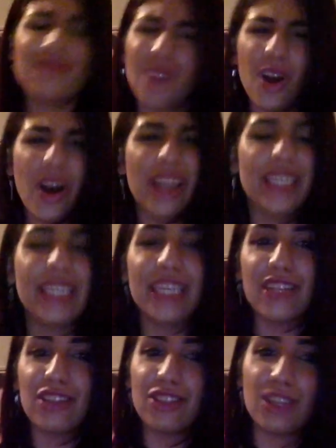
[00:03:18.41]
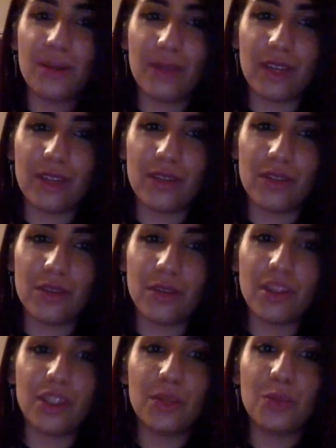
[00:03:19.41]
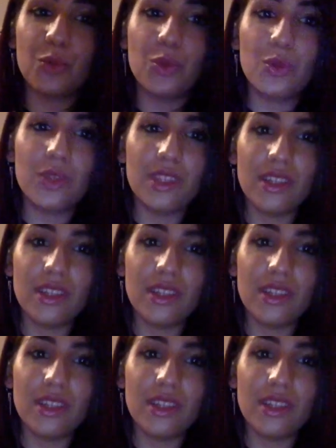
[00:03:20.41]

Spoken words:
I need to look up like this, but the moon.